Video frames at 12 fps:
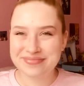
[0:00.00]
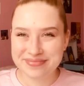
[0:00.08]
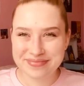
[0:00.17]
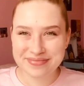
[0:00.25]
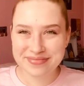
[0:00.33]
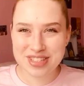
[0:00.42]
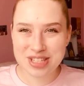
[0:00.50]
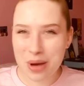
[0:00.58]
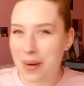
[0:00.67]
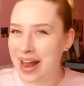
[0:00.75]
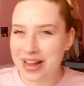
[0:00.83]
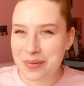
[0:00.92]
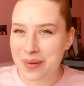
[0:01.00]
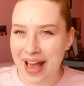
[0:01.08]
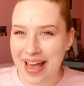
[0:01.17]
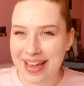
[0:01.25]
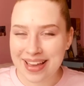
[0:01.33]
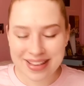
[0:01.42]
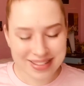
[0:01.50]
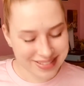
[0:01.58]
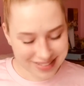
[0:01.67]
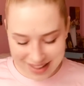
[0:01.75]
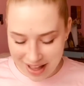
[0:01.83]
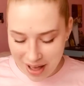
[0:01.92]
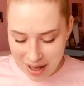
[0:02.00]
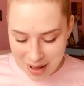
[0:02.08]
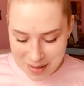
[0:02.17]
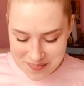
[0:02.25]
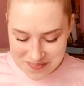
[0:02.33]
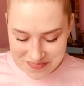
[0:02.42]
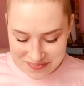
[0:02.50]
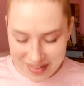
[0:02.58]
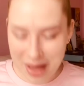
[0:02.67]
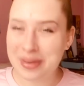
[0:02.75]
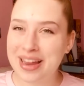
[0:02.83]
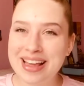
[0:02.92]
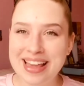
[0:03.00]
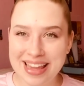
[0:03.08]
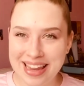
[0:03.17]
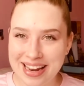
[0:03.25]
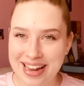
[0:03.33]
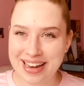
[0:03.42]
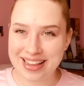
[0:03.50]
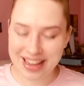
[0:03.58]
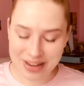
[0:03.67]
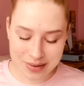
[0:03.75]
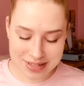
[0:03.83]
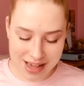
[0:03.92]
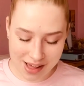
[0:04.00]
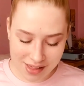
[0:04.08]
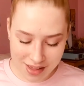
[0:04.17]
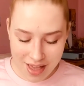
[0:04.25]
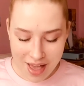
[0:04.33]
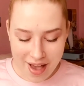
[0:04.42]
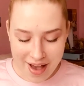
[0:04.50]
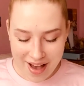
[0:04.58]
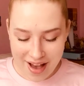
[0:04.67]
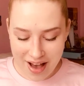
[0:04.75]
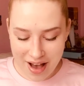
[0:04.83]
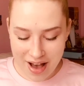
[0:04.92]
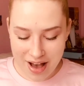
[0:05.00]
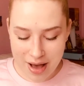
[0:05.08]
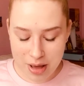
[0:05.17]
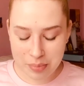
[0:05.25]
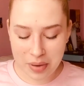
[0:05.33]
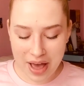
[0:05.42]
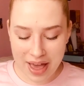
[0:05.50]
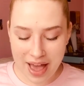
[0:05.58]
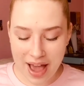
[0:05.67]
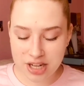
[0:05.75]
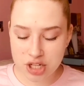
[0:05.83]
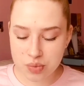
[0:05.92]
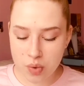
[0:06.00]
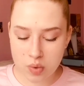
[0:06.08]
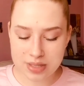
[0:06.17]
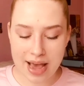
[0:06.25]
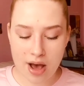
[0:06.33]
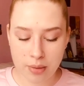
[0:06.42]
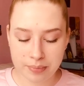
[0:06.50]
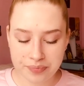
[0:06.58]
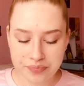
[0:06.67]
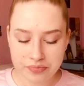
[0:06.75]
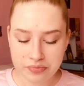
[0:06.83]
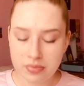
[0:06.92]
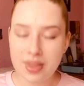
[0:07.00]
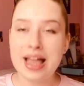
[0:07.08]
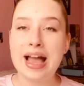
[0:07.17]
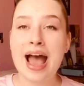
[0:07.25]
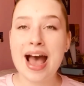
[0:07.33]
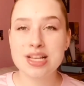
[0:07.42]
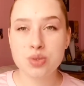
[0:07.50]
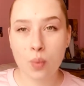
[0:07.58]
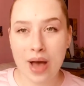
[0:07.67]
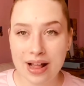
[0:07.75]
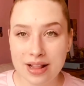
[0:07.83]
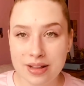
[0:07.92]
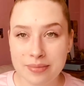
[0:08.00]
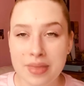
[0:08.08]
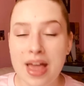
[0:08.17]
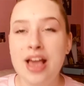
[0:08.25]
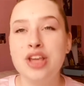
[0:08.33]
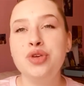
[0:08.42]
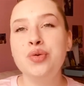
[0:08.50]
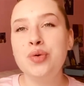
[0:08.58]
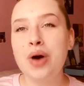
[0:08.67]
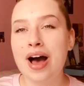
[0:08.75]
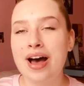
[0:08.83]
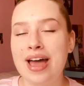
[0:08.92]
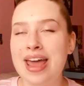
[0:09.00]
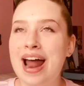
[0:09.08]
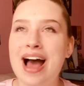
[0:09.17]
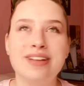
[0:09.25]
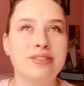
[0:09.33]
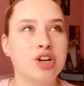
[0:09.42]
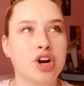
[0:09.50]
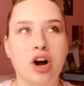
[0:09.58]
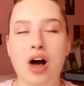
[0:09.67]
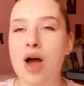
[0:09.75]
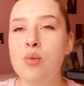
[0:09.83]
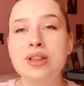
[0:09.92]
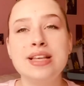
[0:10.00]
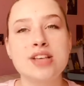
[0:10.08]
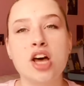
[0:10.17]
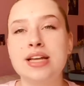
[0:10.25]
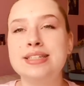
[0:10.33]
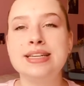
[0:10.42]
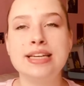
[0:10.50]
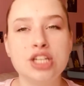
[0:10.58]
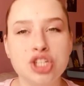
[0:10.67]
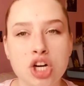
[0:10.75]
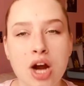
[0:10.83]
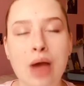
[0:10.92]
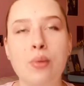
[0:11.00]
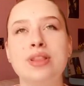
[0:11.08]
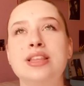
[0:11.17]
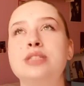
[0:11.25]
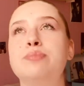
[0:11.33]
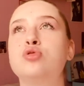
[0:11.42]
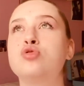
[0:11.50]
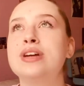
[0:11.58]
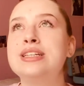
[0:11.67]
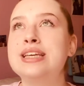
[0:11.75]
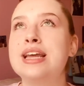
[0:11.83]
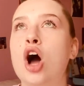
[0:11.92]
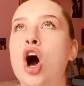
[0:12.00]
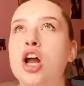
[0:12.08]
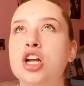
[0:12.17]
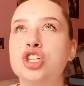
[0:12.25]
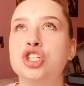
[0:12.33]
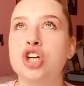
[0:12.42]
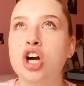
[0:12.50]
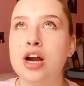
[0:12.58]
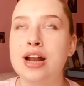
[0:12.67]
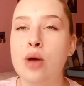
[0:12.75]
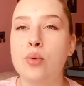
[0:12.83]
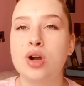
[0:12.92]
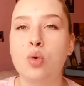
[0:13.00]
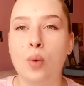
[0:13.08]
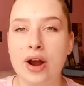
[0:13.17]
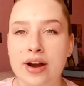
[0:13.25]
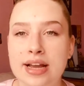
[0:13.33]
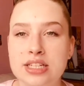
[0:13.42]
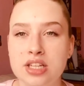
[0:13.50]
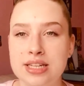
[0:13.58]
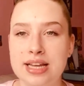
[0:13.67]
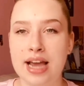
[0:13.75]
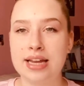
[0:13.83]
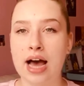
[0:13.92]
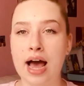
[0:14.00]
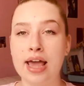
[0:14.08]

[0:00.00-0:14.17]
So anyway, I'm getting heated. Can you tell? But I just wrote down as well, you and girl, I want this on a t-shirt, I want this printed on a shirt, and I want to wear it until the day I die.